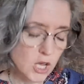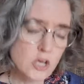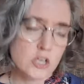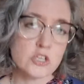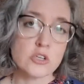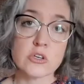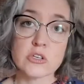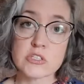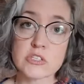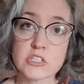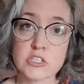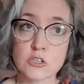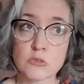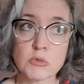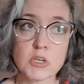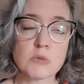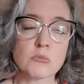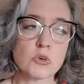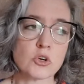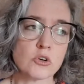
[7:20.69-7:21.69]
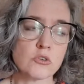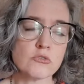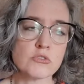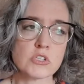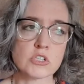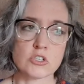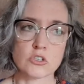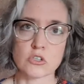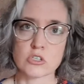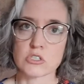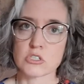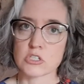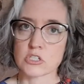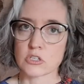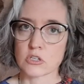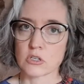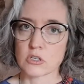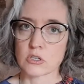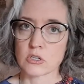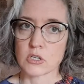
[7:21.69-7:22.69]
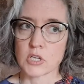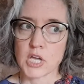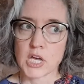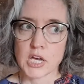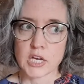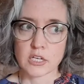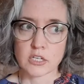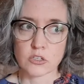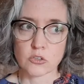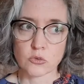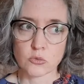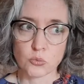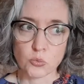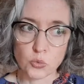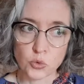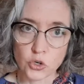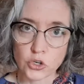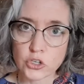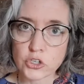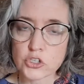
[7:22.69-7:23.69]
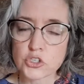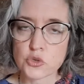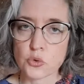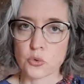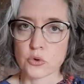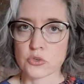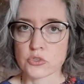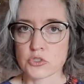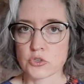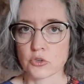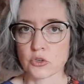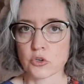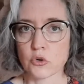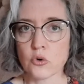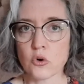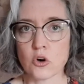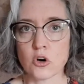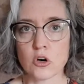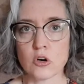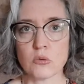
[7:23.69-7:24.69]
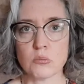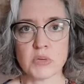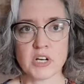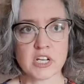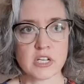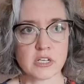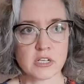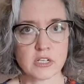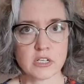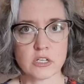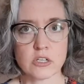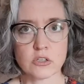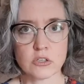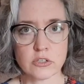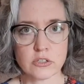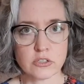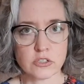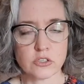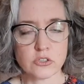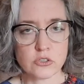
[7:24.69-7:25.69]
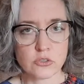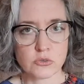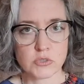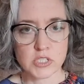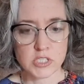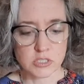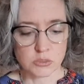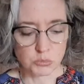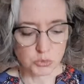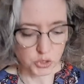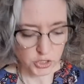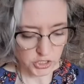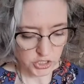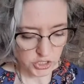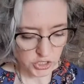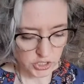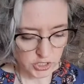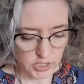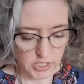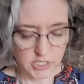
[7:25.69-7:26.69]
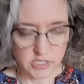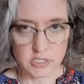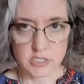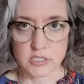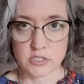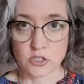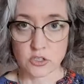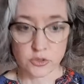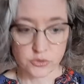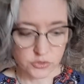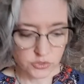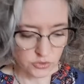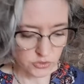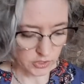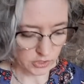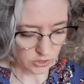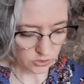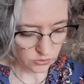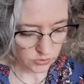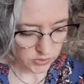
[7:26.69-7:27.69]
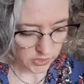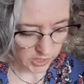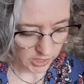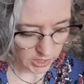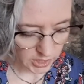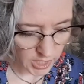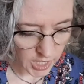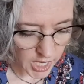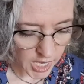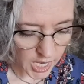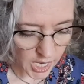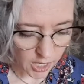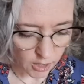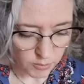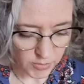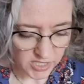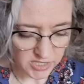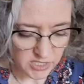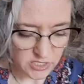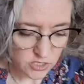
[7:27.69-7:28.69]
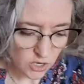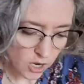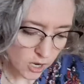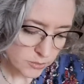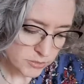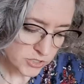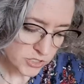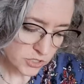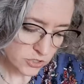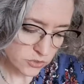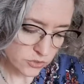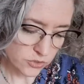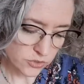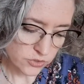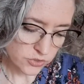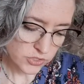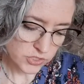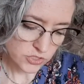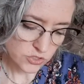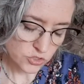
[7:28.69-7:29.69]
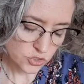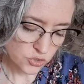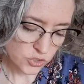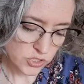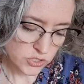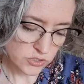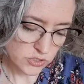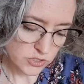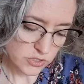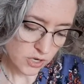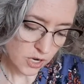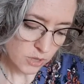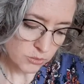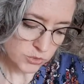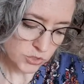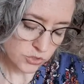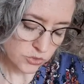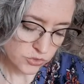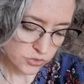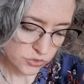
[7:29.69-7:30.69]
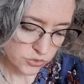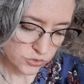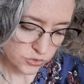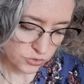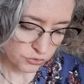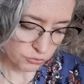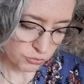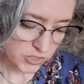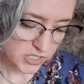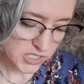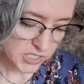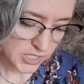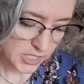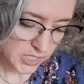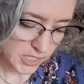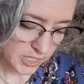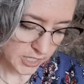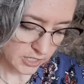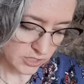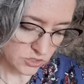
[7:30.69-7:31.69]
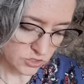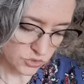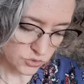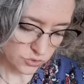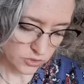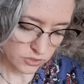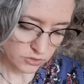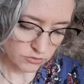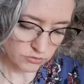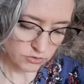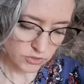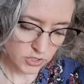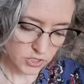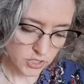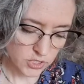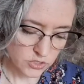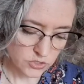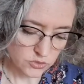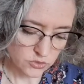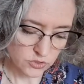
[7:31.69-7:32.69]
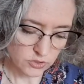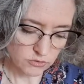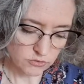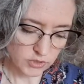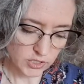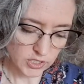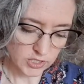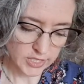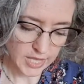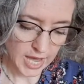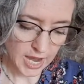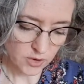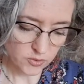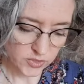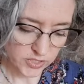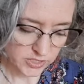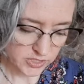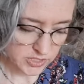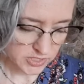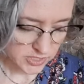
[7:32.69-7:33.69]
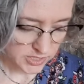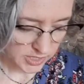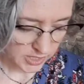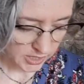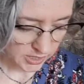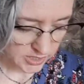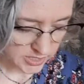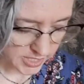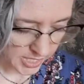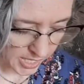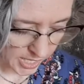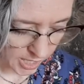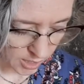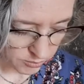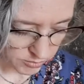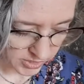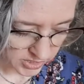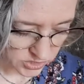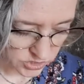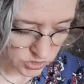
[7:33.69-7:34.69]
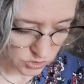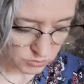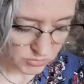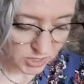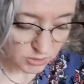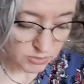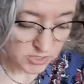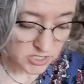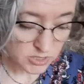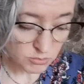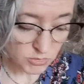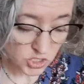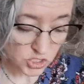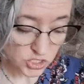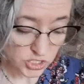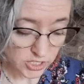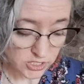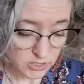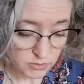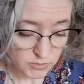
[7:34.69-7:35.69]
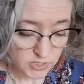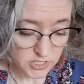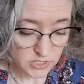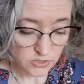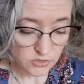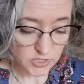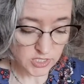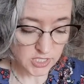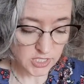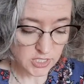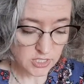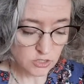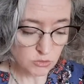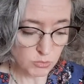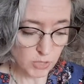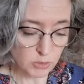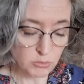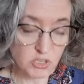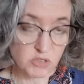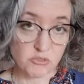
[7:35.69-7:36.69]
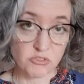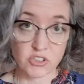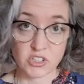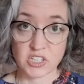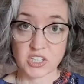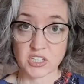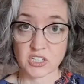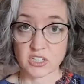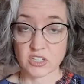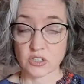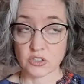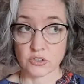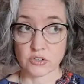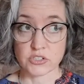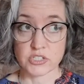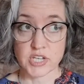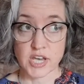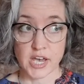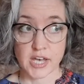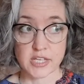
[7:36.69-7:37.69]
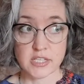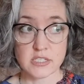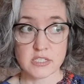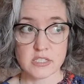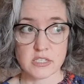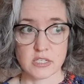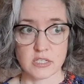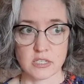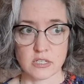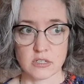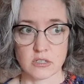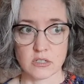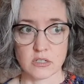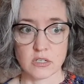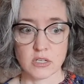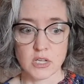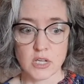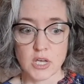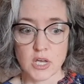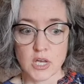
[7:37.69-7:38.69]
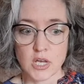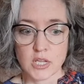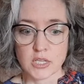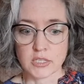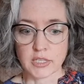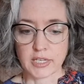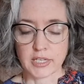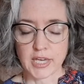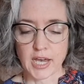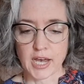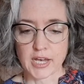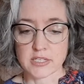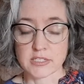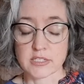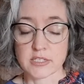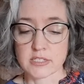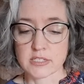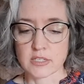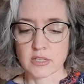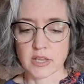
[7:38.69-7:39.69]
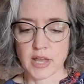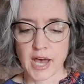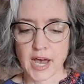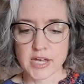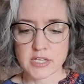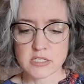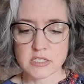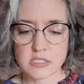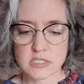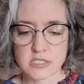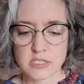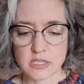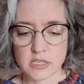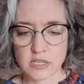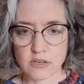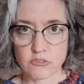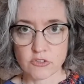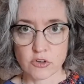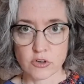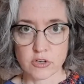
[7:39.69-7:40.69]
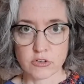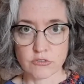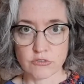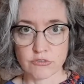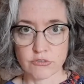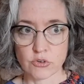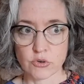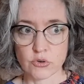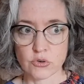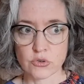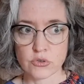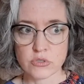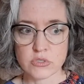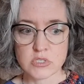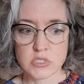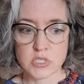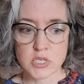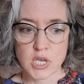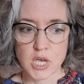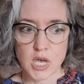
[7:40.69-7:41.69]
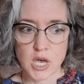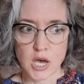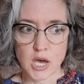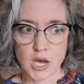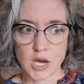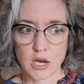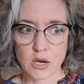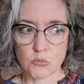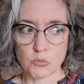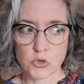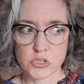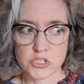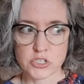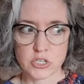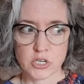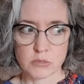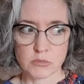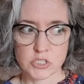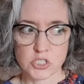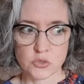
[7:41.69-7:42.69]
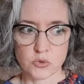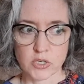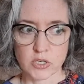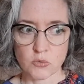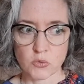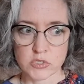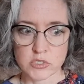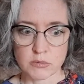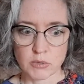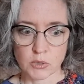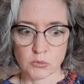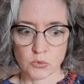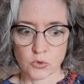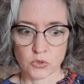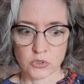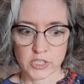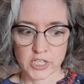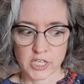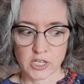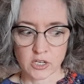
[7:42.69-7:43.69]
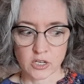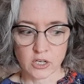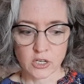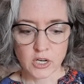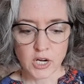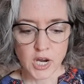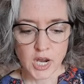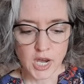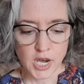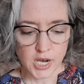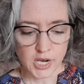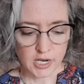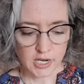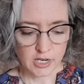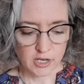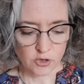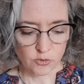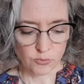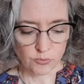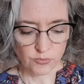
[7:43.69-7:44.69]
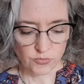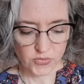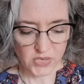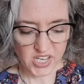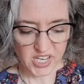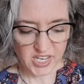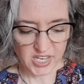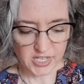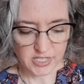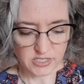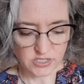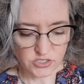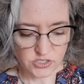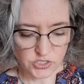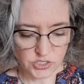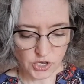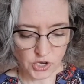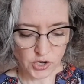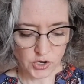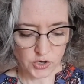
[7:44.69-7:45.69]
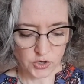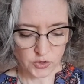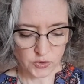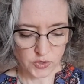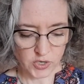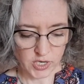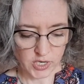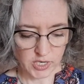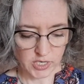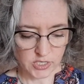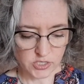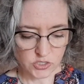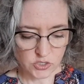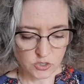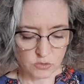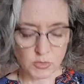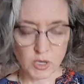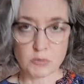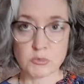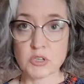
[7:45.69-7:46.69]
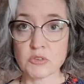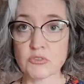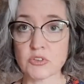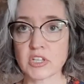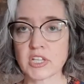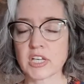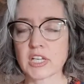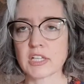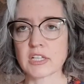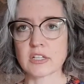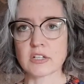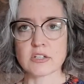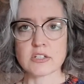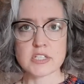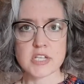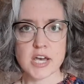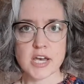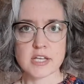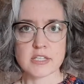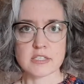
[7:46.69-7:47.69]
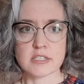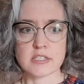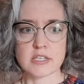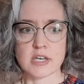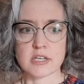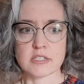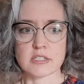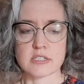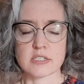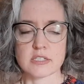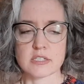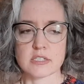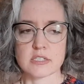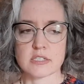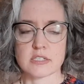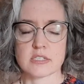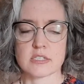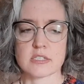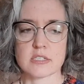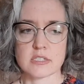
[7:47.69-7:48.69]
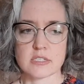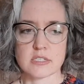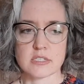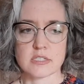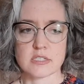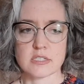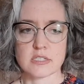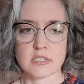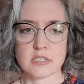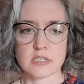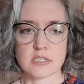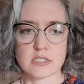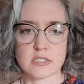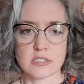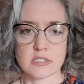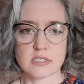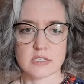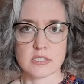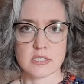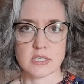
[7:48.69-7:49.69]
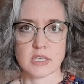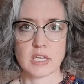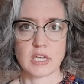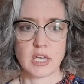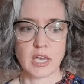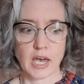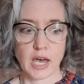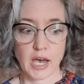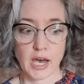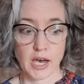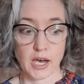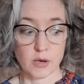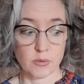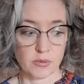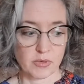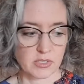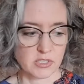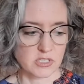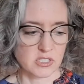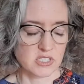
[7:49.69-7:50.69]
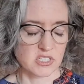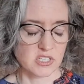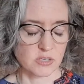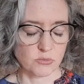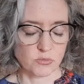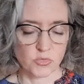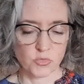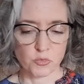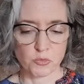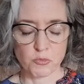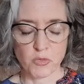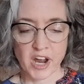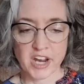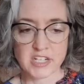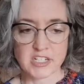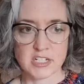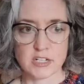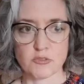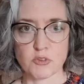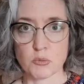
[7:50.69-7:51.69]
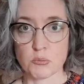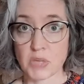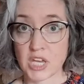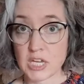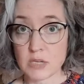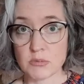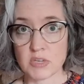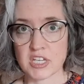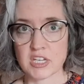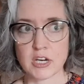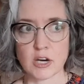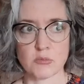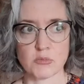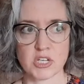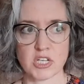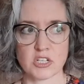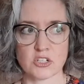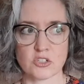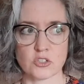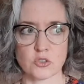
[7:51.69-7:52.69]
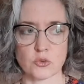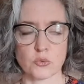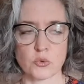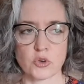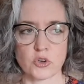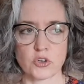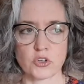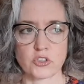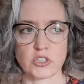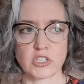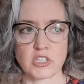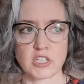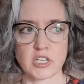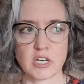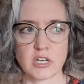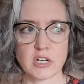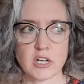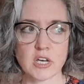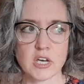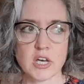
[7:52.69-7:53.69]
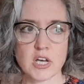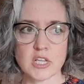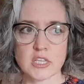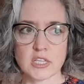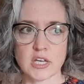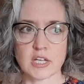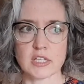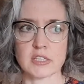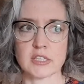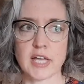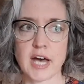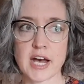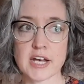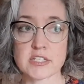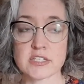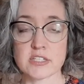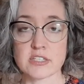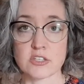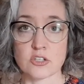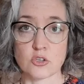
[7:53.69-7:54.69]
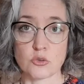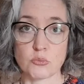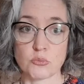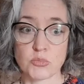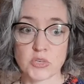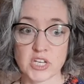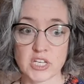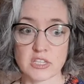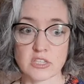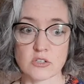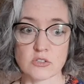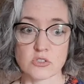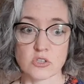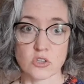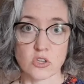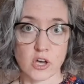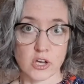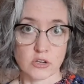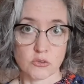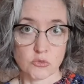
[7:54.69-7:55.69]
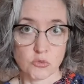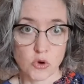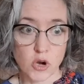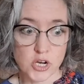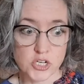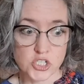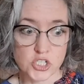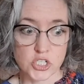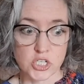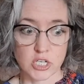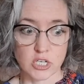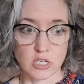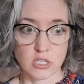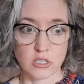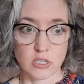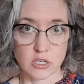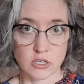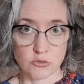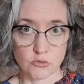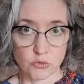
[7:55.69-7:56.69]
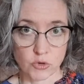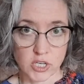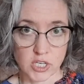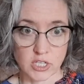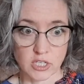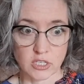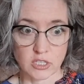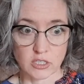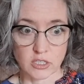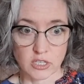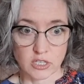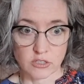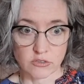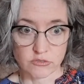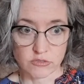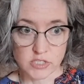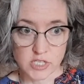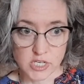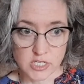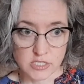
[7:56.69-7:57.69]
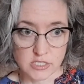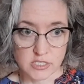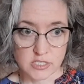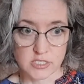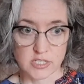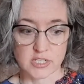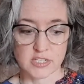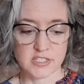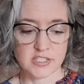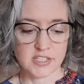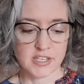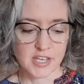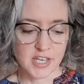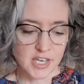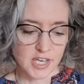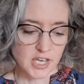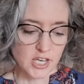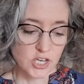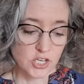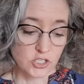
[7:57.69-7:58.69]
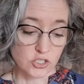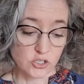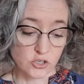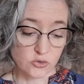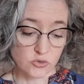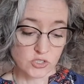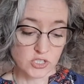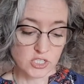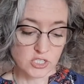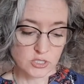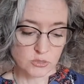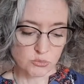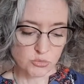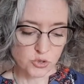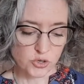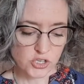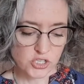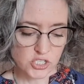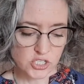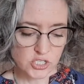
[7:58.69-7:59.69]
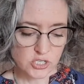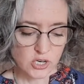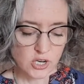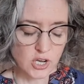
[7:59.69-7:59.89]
You can still make moves and you can still work towards your goal, but you don't need to push. It's closer than you think. Um, and these obstacles, these trees, these obstacles are sort of receding and sort of sort of allowing this thing to happen. So maybe some adjustments are needed. You might be feeling a little tense, a little like as this last sliver unfolds, um, what should I be doing? What's my role here? Um, and so, uh, so you may be feeling a little tense as this this this thing happens. I'm reminded of a baby coming into the world, and that that last little bit. There's a lot of watching, a lot of waiting, a lot of tenseness. You don't need to push.